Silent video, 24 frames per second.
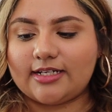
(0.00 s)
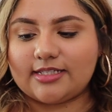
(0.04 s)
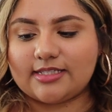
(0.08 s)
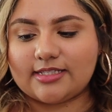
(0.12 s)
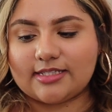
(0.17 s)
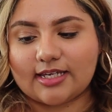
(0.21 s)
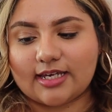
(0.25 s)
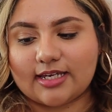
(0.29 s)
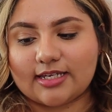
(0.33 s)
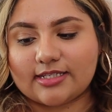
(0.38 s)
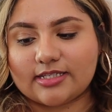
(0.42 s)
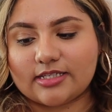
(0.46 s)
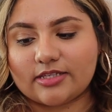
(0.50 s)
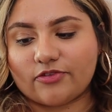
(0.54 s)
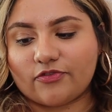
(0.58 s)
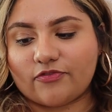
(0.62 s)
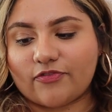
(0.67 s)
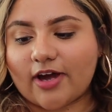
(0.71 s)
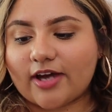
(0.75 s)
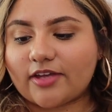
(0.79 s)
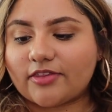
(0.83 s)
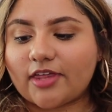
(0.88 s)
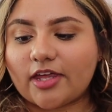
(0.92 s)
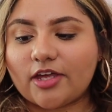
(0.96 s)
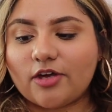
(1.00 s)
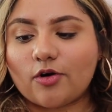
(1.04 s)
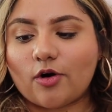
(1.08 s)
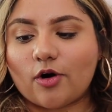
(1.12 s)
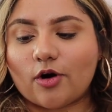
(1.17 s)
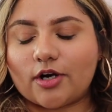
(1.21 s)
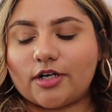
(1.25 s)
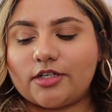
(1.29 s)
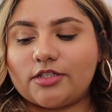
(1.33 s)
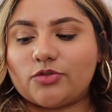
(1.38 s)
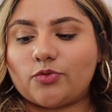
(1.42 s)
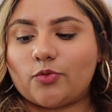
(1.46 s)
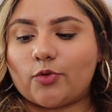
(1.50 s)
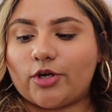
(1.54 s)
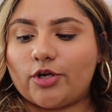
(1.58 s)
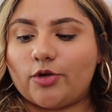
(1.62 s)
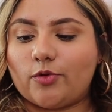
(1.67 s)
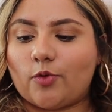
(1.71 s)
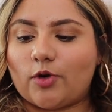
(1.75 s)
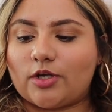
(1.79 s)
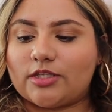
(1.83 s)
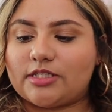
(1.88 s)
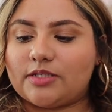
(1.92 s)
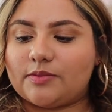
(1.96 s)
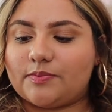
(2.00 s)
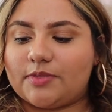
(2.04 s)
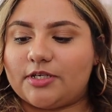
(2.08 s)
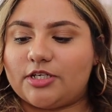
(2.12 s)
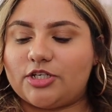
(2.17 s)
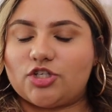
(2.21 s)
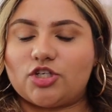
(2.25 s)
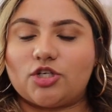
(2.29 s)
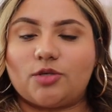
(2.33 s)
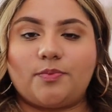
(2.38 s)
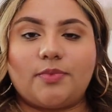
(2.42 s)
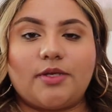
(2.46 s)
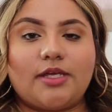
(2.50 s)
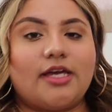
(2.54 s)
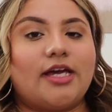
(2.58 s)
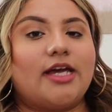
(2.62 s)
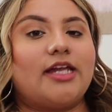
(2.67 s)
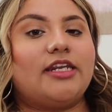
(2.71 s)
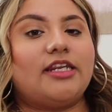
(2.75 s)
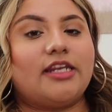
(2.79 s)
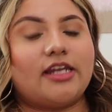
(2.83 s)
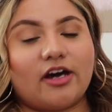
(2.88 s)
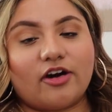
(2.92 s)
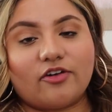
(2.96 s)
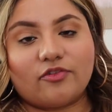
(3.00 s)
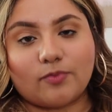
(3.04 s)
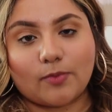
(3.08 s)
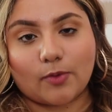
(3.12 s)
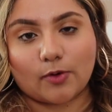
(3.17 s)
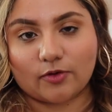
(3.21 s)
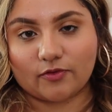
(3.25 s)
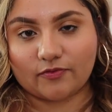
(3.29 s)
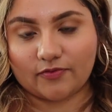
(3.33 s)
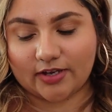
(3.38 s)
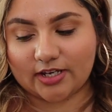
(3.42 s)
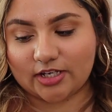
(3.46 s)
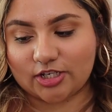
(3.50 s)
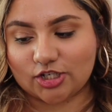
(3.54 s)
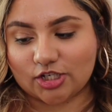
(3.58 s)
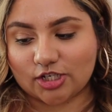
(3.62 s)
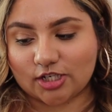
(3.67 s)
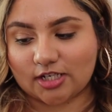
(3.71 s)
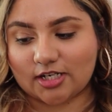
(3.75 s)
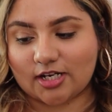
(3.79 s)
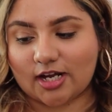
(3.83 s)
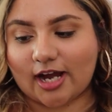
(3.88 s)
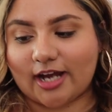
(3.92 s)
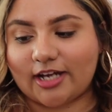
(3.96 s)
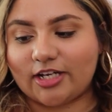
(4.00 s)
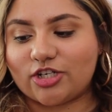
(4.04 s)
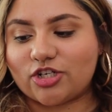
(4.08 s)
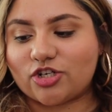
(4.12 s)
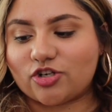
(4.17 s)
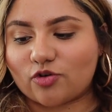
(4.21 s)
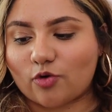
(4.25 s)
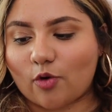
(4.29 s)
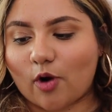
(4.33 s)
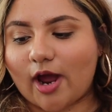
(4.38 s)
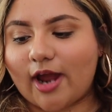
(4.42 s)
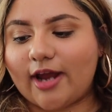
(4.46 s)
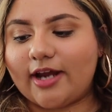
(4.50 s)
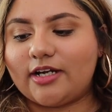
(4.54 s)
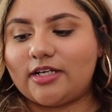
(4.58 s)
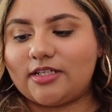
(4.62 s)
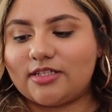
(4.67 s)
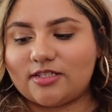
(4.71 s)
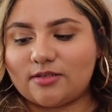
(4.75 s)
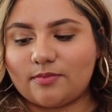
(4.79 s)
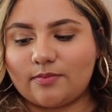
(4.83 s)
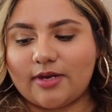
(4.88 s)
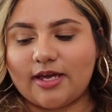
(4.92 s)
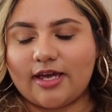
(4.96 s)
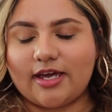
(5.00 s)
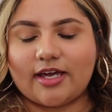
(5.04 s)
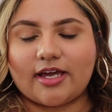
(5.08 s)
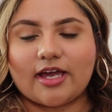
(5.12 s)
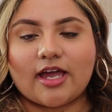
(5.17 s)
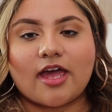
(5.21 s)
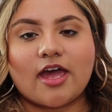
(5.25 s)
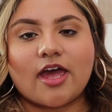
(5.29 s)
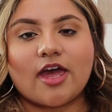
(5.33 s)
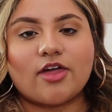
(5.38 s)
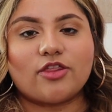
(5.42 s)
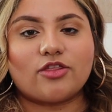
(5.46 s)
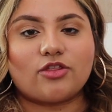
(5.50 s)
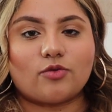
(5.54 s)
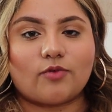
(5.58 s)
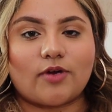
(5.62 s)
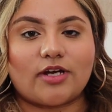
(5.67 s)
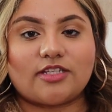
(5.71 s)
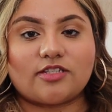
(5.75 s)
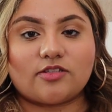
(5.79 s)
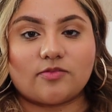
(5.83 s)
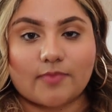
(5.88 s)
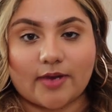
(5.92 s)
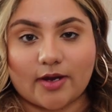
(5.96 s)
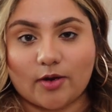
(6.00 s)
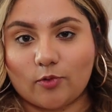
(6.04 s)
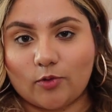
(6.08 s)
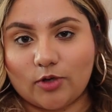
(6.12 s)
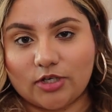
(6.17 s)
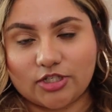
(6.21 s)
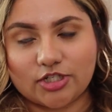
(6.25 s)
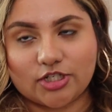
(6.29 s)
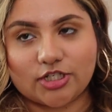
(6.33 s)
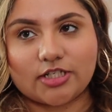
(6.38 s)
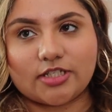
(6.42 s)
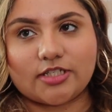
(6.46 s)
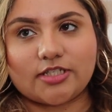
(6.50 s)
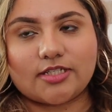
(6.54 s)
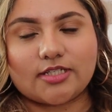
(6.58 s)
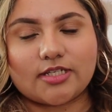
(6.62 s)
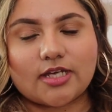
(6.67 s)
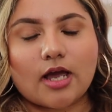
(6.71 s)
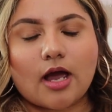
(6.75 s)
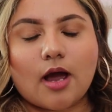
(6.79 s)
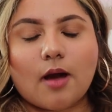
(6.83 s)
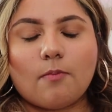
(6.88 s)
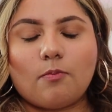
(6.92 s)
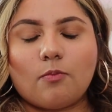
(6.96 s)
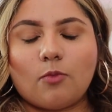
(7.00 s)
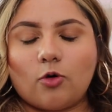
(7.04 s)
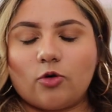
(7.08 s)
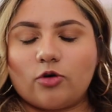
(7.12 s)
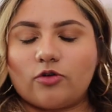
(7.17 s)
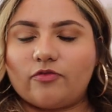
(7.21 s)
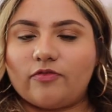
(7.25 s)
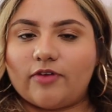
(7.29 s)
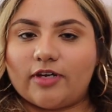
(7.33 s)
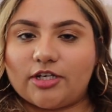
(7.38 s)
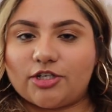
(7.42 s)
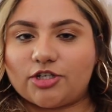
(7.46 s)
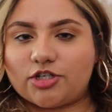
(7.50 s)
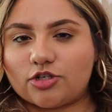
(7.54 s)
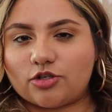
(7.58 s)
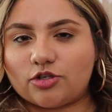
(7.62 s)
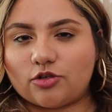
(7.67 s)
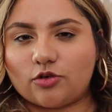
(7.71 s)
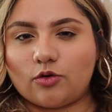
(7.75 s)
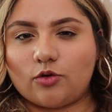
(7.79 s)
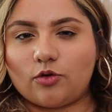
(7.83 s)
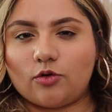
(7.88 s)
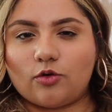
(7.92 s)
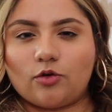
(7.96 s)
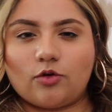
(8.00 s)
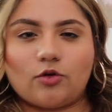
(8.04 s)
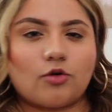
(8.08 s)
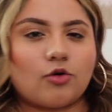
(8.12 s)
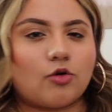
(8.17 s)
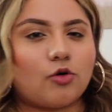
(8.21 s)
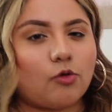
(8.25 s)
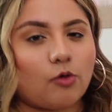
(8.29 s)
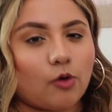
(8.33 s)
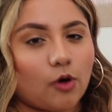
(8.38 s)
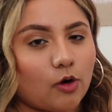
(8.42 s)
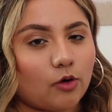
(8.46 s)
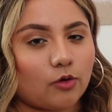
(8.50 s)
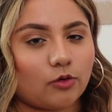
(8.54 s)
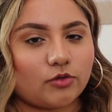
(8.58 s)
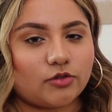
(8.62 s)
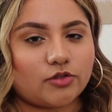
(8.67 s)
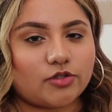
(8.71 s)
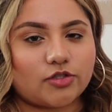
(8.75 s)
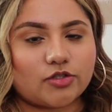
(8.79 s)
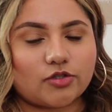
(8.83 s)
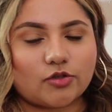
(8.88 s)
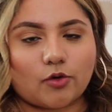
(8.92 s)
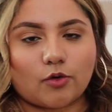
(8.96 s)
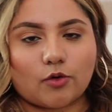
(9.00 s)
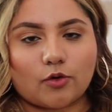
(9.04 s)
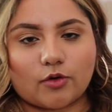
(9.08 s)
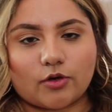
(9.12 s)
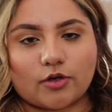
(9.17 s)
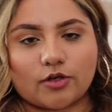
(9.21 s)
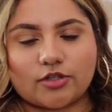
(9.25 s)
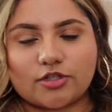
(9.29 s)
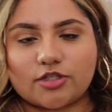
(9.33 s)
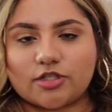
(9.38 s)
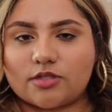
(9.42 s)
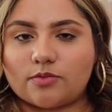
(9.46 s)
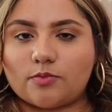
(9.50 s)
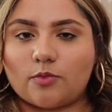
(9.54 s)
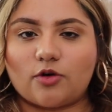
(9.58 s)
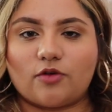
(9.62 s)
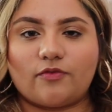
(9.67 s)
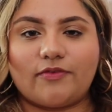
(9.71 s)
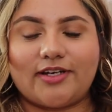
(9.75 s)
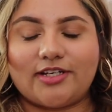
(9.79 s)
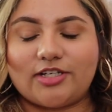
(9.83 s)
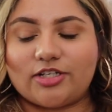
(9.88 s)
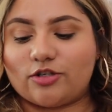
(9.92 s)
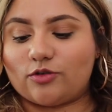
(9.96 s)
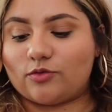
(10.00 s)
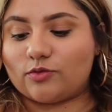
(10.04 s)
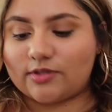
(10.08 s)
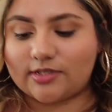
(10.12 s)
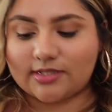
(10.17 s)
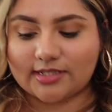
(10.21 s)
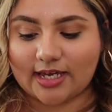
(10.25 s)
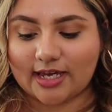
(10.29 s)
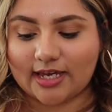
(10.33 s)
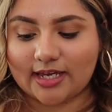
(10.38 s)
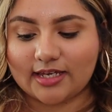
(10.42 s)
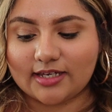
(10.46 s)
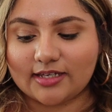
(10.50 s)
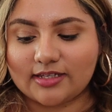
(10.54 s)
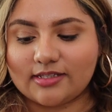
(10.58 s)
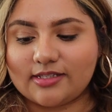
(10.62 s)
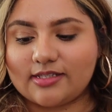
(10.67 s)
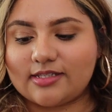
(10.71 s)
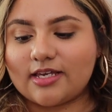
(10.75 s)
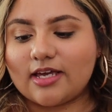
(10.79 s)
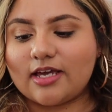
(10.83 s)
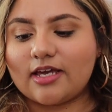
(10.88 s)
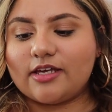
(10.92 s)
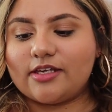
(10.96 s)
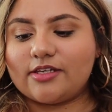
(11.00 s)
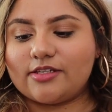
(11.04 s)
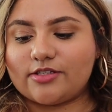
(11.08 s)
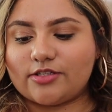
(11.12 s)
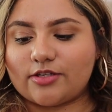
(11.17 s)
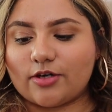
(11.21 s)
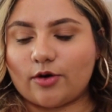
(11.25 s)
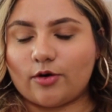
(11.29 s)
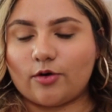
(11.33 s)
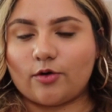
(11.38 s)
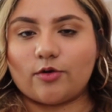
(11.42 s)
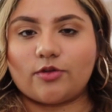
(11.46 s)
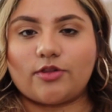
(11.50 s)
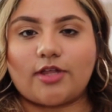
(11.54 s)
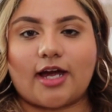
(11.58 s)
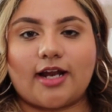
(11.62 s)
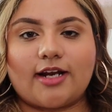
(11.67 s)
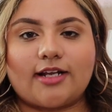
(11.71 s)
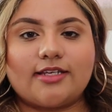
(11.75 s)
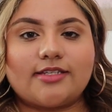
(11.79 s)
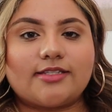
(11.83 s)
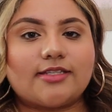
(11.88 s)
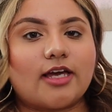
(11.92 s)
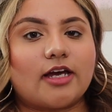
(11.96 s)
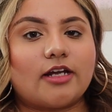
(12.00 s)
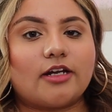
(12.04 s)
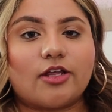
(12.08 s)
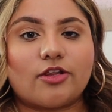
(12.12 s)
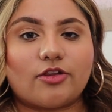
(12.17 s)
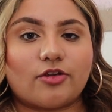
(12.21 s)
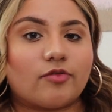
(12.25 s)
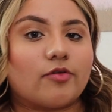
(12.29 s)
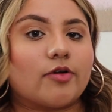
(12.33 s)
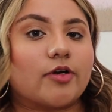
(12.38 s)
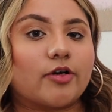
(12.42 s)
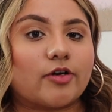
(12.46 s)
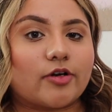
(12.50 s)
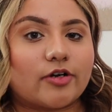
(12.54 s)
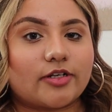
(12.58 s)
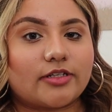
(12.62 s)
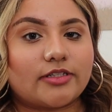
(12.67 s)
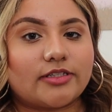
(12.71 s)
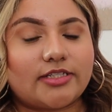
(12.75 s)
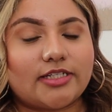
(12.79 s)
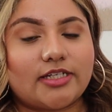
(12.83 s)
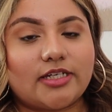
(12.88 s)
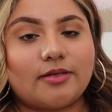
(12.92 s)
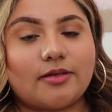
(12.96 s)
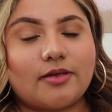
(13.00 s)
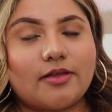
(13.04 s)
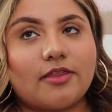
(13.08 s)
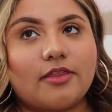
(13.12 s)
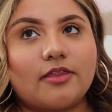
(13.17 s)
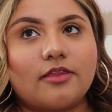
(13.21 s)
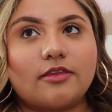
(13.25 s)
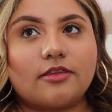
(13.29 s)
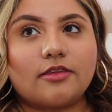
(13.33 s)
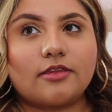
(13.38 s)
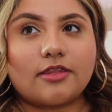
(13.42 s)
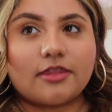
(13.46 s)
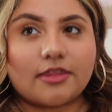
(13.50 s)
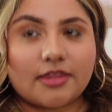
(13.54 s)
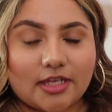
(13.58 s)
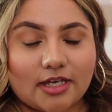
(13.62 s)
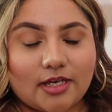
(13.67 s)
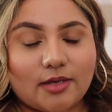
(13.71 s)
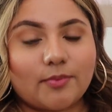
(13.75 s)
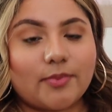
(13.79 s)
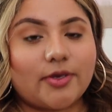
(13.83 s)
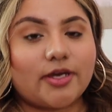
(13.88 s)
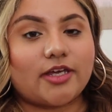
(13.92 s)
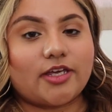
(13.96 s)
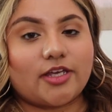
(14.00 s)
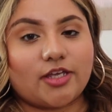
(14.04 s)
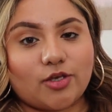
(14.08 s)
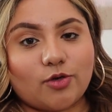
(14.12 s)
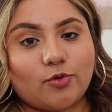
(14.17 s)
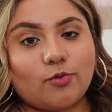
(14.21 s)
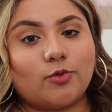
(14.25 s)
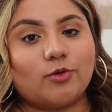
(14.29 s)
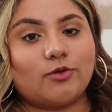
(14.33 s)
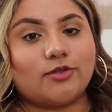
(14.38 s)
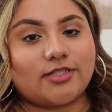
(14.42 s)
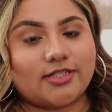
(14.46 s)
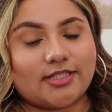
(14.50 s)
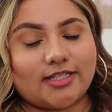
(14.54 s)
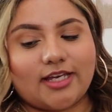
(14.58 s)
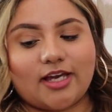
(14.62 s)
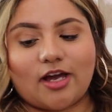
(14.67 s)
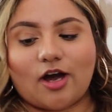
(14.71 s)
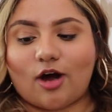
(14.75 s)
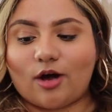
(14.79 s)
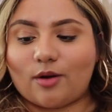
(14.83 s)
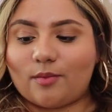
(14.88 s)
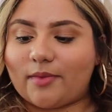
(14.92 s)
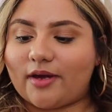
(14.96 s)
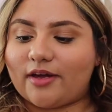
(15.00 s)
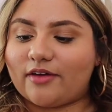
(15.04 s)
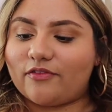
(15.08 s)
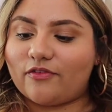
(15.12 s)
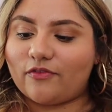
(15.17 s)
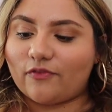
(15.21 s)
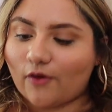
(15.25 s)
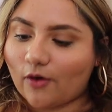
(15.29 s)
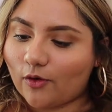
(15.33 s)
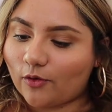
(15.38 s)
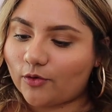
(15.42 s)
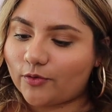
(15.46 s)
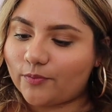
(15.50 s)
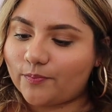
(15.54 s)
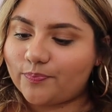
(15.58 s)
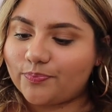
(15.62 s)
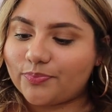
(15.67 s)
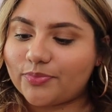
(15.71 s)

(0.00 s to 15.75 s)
it says, the fact that you aren't where you want to be should be enough motivation. I tried to make the rest of my widgets motivational quotes or just motivational sayings. So that is another recurring theme you will see on my phone.